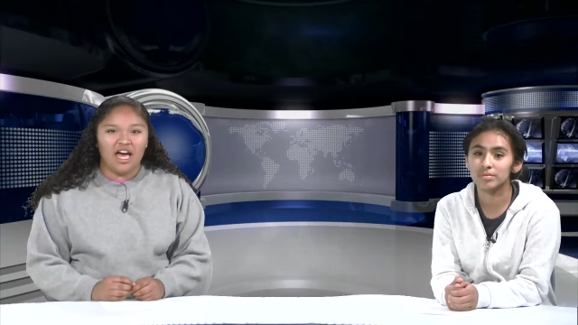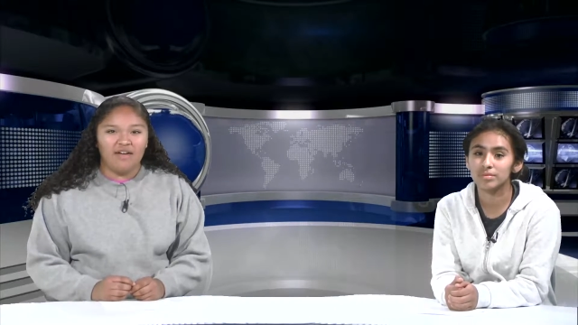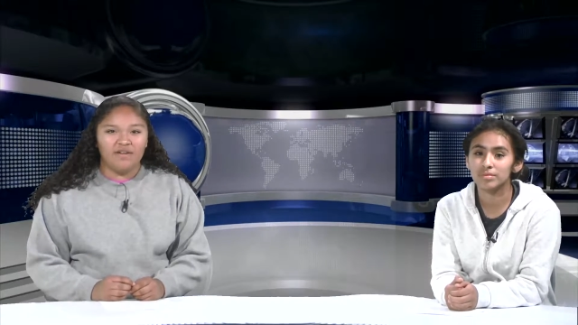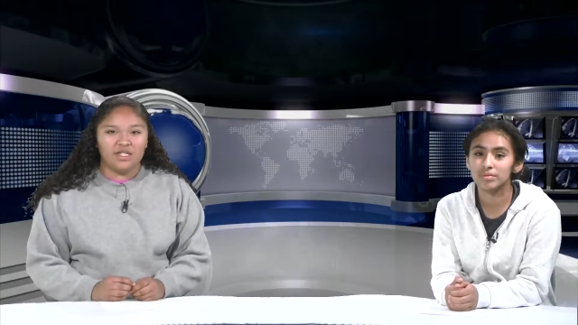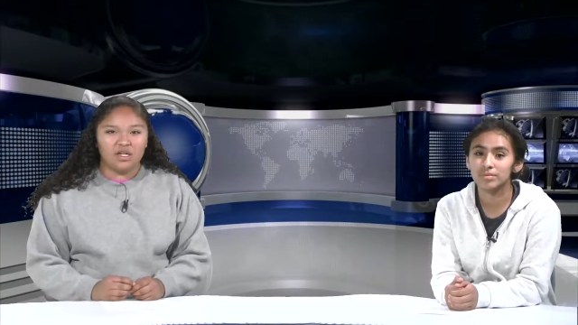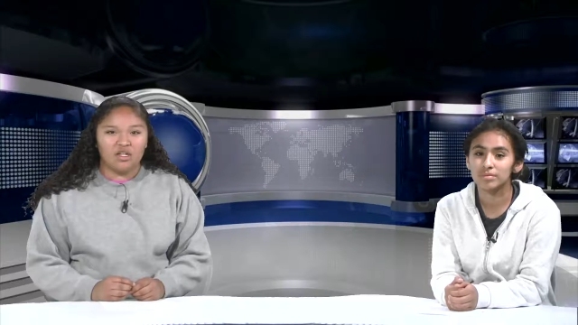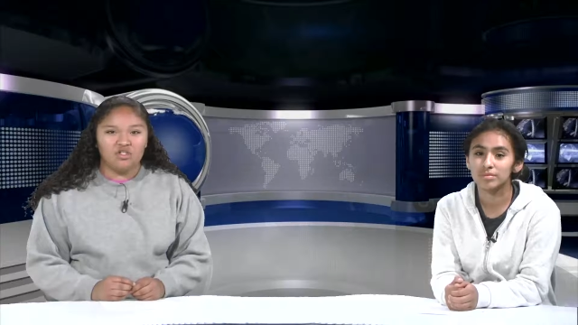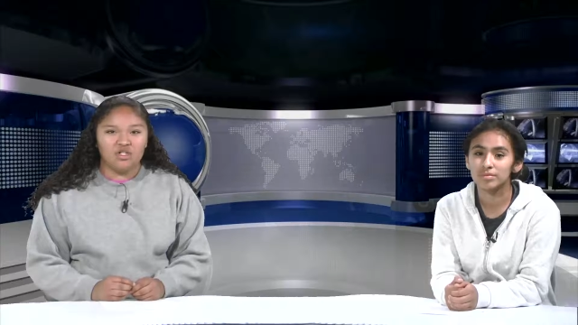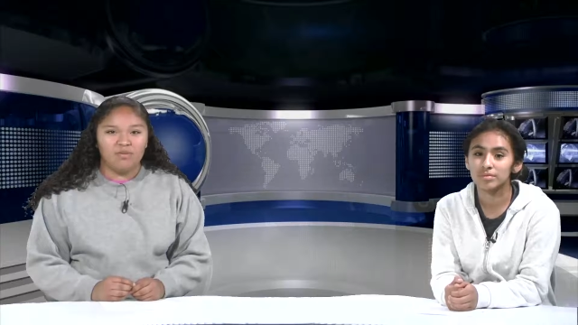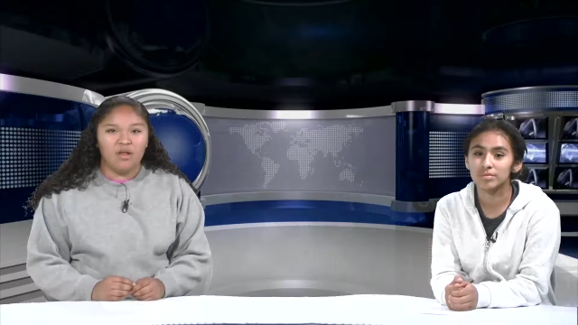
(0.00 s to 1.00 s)
Speaker 1: AVID
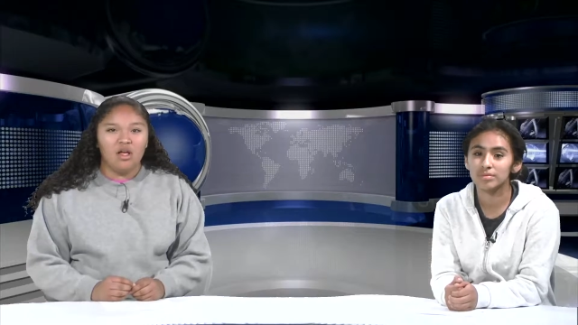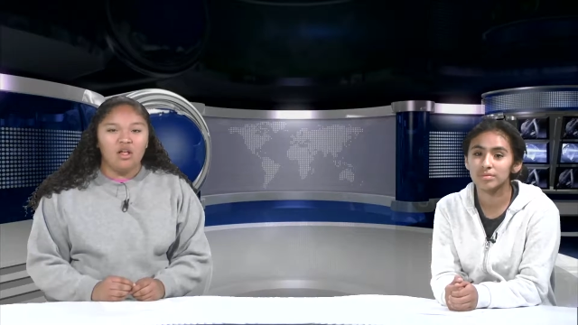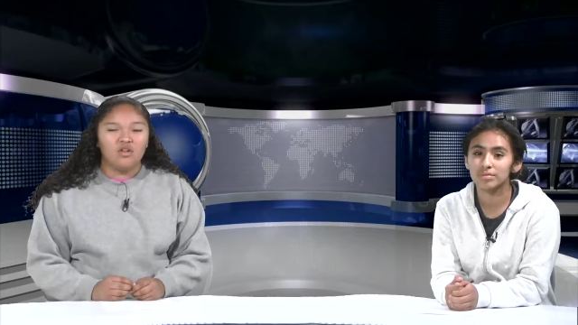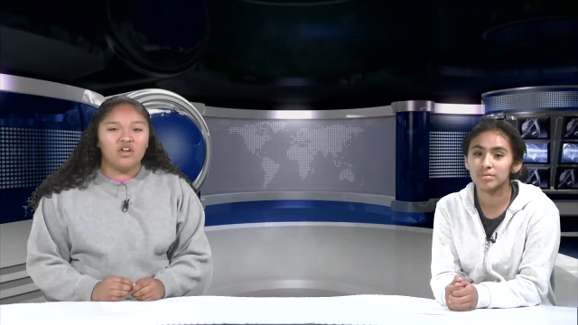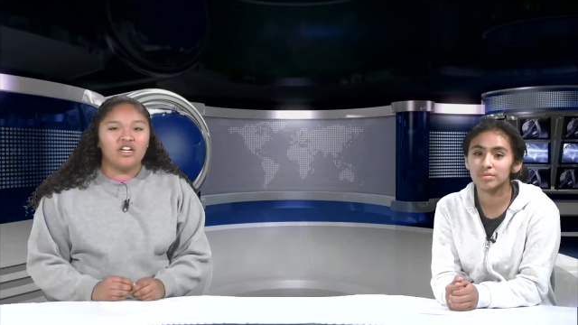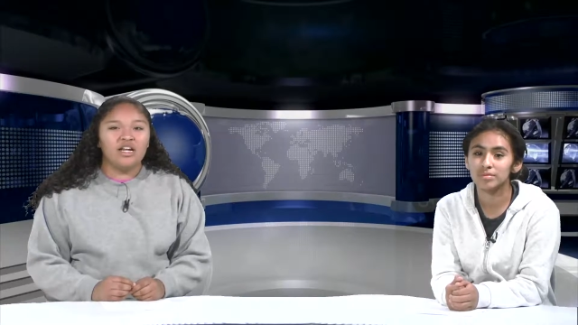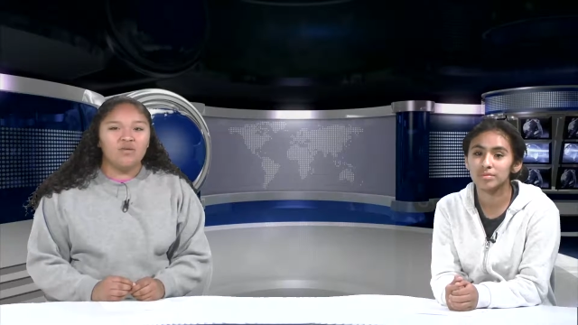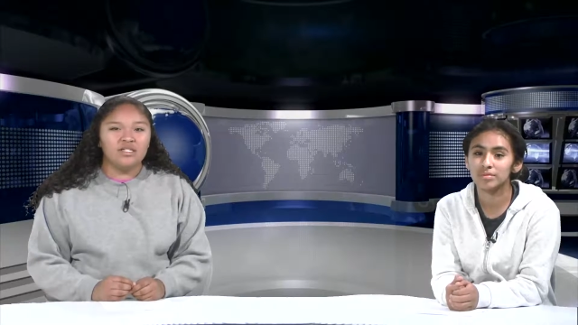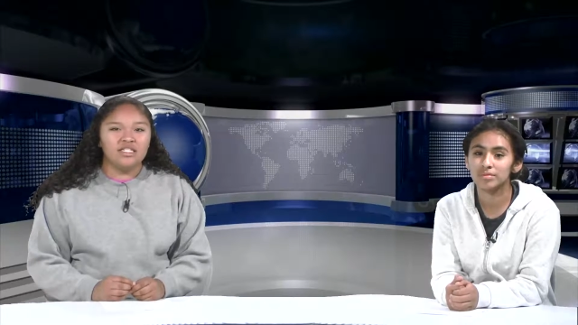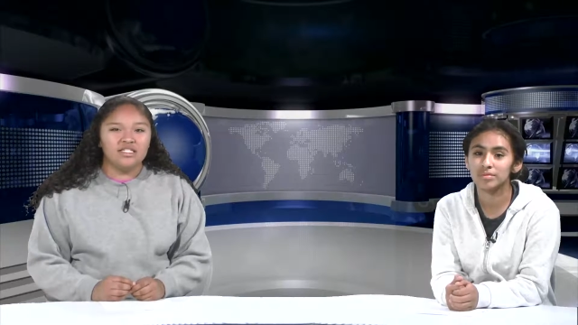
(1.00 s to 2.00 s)
Scholarship.
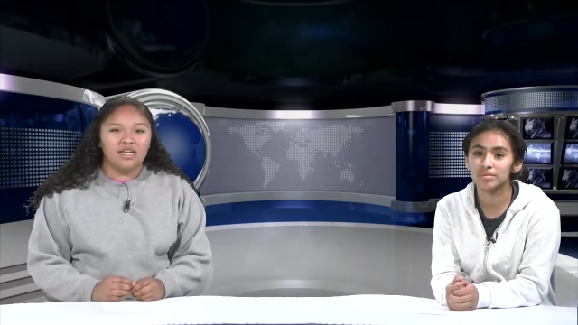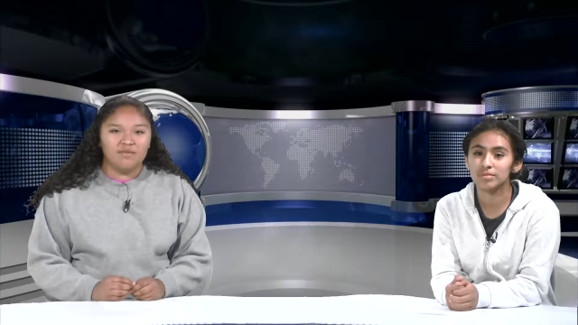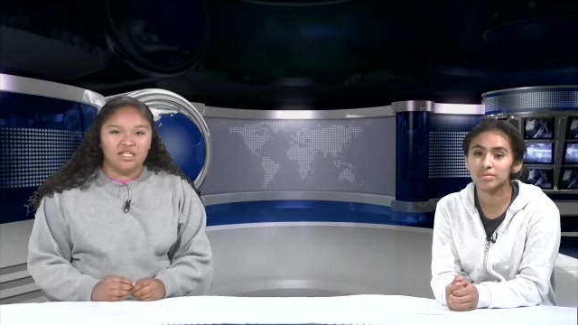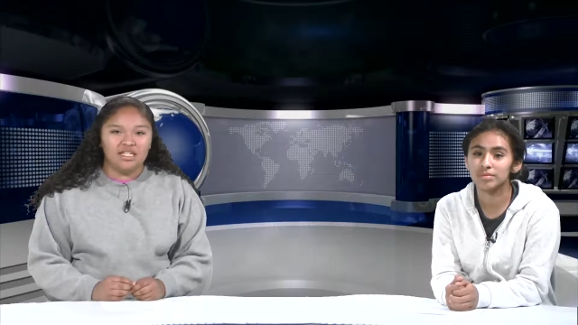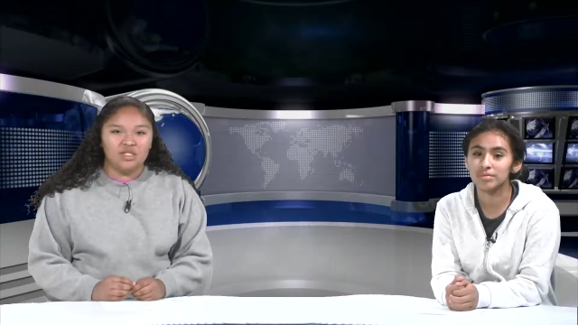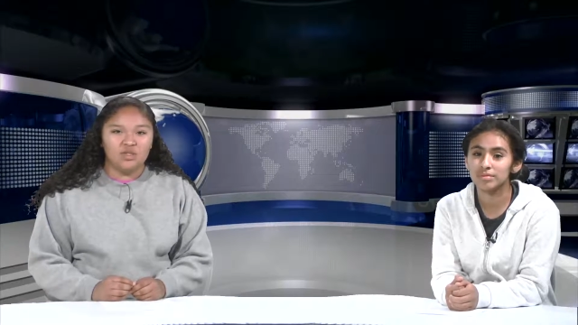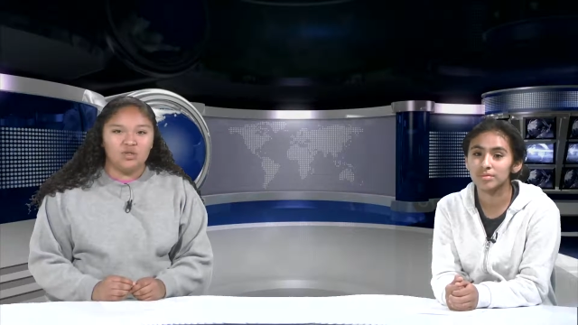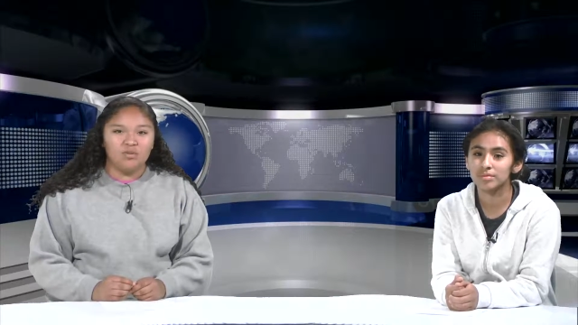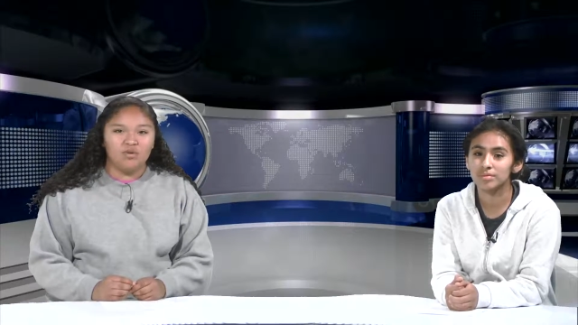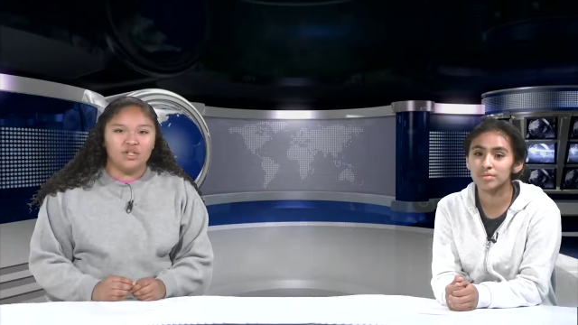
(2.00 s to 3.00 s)
Lorena was accepted into
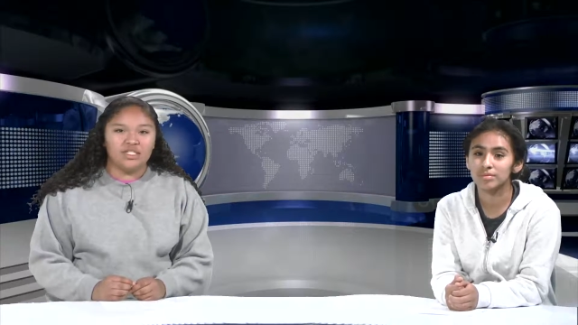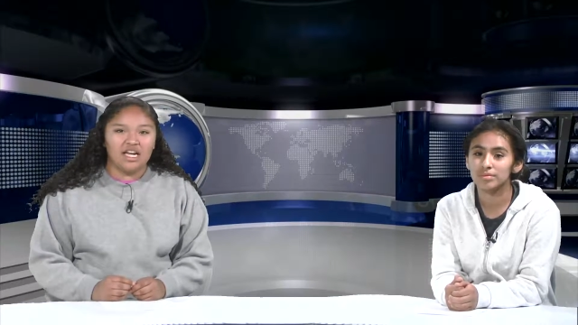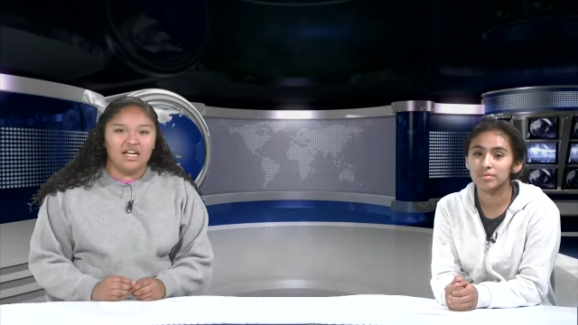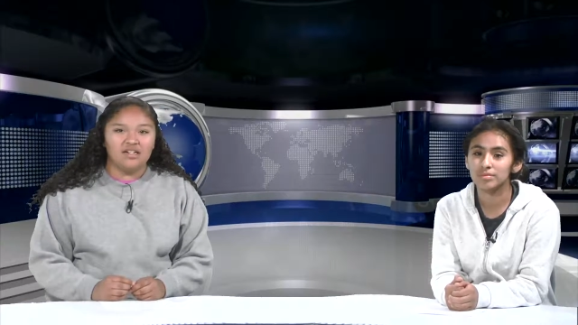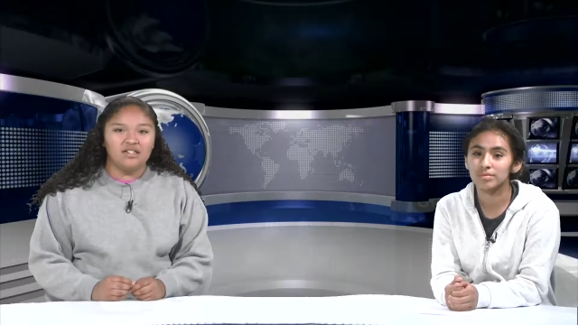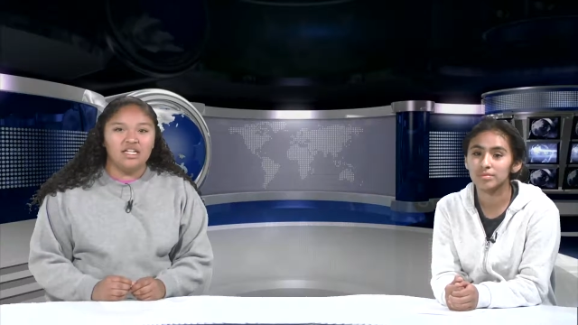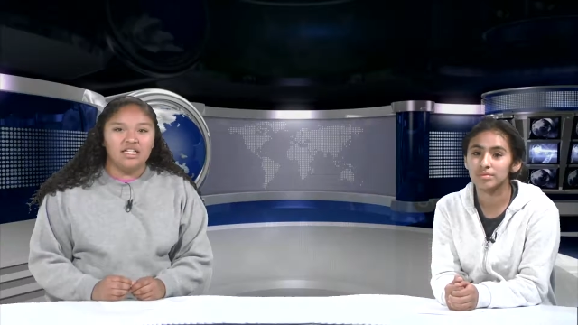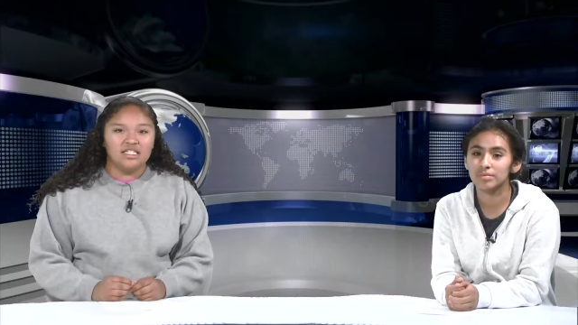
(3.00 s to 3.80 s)
numerous Cal,